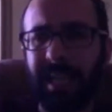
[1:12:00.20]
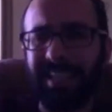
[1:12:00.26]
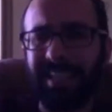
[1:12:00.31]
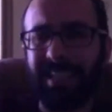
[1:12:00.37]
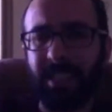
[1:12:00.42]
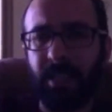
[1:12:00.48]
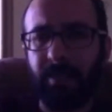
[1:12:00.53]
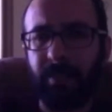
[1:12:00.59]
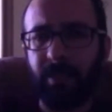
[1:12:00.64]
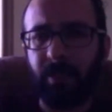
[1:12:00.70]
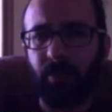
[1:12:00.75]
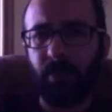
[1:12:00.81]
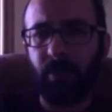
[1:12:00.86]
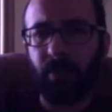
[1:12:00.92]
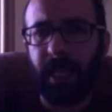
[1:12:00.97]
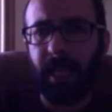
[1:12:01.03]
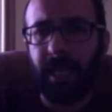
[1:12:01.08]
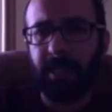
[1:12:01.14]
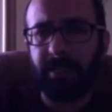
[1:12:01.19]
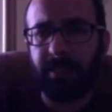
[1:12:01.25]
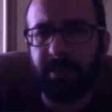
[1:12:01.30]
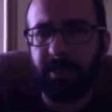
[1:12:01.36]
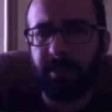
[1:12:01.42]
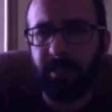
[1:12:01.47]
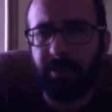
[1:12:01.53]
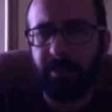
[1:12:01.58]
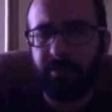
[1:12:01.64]
as a given
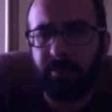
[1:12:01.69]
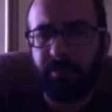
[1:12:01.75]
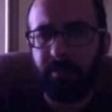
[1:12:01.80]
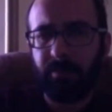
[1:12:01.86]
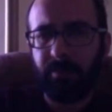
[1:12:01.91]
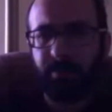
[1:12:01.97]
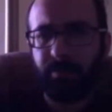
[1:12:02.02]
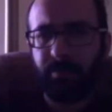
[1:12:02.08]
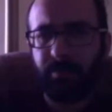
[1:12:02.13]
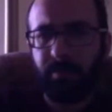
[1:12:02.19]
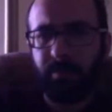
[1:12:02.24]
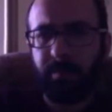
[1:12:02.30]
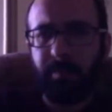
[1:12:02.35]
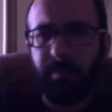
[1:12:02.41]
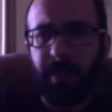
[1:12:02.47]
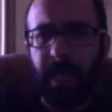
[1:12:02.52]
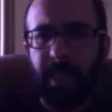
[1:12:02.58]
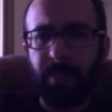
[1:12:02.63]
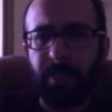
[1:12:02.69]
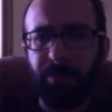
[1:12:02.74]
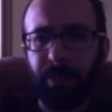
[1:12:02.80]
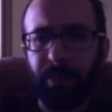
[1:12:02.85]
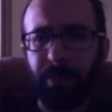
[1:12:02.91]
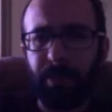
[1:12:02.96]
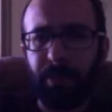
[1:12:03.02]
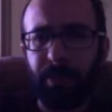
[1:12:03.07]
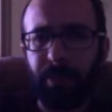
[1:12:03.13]
reality. Any
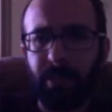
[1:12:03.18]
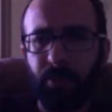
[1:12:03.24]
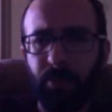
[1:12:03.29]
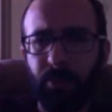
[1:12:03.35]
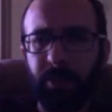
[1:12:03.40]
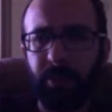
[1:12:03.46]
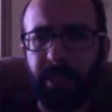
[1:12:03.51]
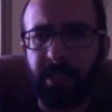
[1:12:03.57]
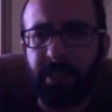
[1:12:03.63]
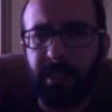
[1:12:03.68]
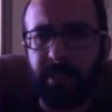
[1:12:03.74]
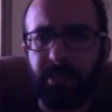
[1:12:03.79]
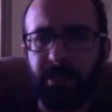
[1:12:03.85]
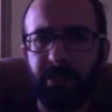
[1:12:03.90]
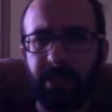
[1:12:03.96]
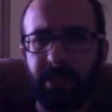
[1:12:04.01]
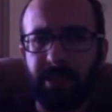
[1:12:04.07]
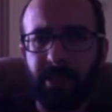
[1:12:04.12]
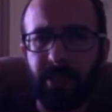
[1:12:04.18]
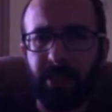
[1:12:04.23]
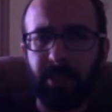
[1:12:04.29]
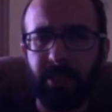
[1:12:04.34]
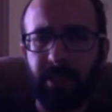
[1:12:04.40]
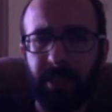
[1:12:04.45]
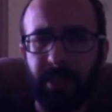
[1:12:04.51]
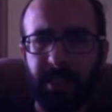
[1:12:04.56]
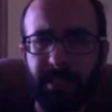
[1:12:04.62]
person who thinks that there is such a
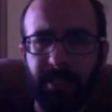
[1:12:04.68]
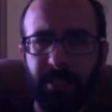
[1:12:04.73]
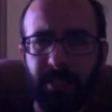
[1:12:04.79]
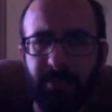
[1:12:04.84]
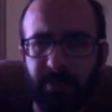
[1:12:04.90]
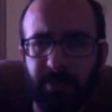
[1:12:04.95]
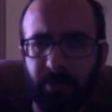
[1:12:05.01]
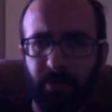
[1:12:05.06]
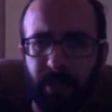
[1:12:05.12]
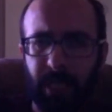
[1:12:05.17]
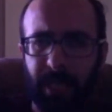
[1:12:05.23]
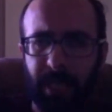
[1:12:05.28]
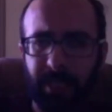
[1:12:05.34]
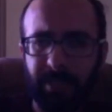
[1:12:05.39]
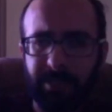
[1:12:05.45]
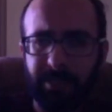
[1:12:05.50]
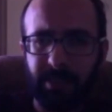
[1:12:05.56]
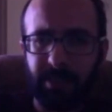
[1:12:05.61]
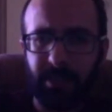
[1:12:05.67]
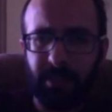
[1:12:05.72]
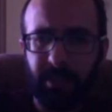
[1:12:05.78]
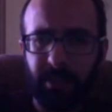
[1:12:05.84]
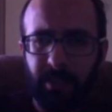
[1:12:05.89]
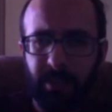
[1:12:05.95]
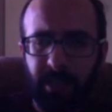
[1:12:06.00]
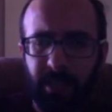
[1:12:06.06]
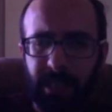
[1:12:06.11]
thing as a given reality
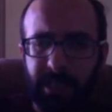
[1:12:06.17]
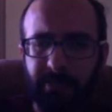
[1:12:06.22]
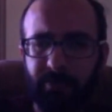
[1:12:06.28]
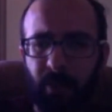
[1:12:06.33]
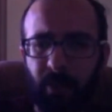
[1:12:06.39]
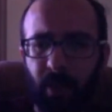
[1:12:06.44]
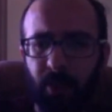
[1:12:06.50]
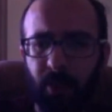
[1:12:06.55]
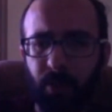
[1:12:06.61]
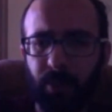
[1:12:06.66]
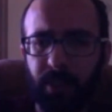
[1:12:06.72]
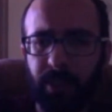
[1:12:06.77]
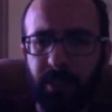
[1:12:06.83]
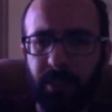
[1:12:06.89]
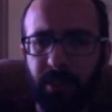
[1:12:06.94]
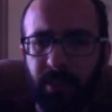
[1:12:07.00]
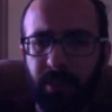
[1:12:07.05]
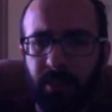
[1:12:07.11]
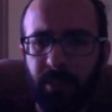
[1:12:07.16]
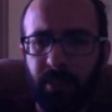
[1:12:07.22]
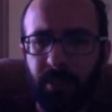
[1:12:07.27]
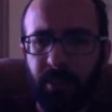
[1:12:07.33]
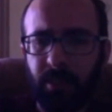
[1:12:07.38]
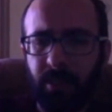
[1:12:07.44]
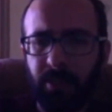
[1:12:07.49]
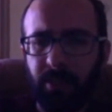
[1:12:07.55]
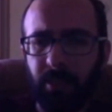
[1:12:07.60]
is following
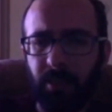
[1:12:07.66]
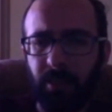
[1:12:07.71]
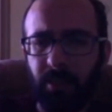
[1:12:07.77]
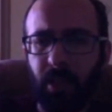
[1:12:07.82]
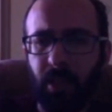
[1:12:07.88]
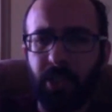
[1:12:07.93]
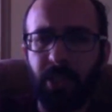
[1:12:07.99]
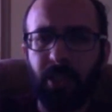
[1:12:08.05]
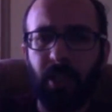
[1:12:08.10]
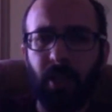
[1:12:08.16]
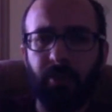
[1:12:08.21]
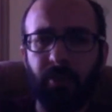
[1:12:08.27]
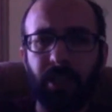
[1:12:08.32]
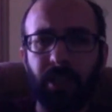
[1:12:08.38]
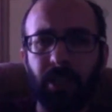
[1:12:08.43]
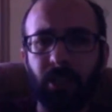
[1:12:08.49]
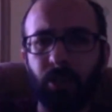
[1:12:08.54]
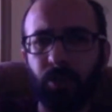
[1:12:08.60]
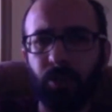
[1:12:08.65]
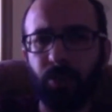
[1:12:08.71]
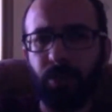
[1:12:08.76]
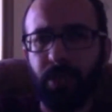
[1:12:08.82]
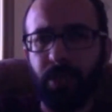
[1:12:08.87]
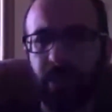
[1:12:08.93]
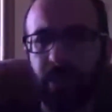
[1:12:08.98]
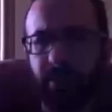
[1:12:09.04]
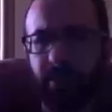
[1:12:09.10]
the logic of
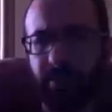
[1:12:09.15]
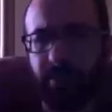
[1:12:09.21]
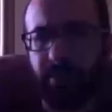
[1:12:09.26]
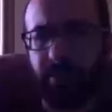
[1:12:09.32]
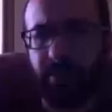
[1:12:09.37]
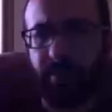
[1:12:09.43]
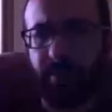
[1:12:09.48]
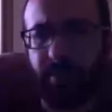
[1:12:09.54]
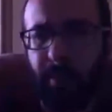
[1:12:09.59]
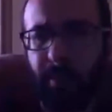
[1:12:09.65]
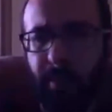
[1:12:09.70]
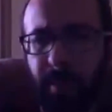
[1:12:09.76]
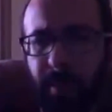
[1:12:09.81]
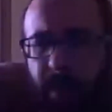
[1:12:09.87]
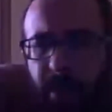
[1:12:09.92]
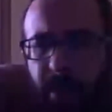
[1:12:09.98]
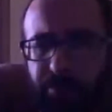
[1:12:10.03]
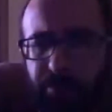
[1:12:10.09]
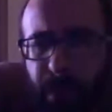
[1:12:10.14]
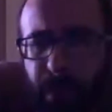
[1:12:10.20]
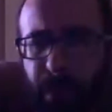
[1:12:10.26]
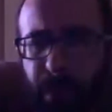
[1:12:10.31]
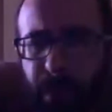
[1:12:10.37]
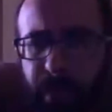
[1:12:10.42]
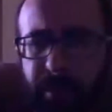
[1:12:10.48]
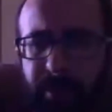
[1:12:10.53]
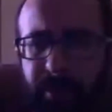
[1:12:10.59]
illusions.
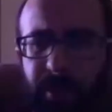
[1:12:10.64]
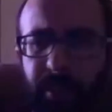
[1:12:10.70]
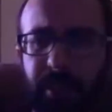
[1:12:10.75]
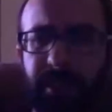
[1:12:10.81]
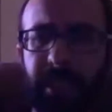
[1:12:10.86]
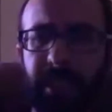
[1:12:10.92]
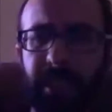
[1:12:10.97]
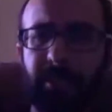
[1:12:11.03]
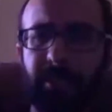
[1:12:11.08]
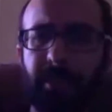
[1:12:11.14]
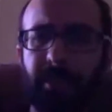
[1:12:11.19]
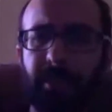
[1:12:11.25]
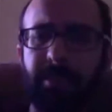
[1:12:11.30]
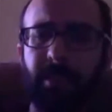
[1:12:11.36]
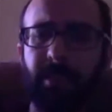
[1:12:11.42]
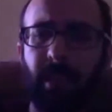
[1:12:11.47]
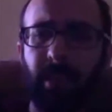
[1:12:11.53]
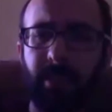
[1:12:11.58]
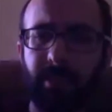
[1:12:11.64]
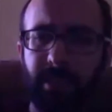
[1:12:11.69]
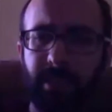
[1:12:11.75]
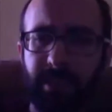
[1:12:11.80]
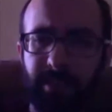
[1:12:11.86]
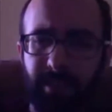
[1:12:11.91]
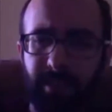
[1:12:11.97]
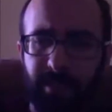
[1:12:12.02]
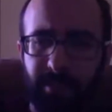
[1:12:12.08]
But then
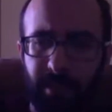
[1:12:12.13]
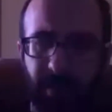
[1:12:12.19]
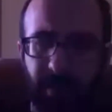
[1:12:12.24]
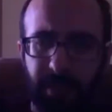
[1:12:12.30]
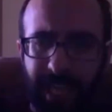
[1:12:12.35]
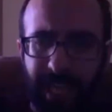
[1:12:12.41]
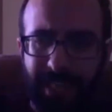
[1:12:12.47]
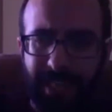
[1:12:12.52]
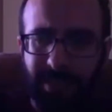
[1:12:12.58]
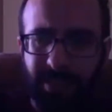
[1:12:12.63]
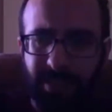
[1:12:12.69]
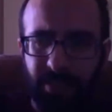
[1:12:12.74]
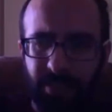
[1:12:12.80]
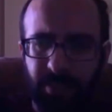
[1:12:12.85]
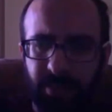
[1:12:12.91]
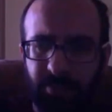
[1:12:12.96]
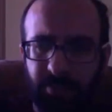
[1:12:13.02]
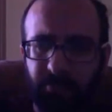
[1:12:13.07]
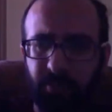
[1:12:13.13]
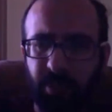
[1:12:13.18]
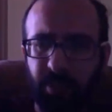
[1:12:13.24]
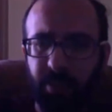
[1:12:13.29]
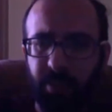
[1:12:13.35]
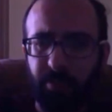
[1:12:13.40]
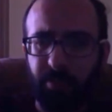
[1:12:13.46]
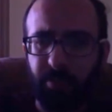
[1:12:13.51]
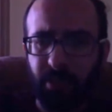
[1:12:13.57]
this does not answer the
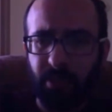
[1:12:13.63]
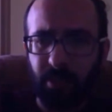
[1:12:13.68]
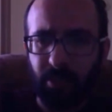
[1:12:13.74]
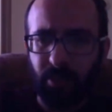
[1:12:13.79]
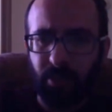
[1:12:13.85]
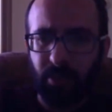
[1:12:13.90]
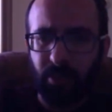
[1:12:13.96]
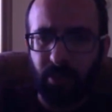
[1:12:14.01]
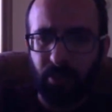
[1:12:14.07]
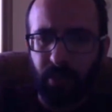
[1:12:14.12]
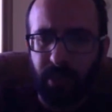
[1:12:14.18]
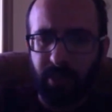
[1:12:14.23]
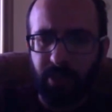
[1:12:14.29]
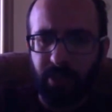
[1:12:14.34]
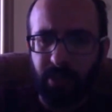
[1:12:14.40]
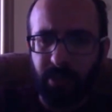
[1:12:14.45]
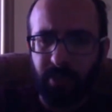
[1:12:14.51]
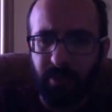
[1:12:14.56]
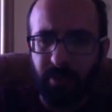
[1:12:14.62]
fundamental question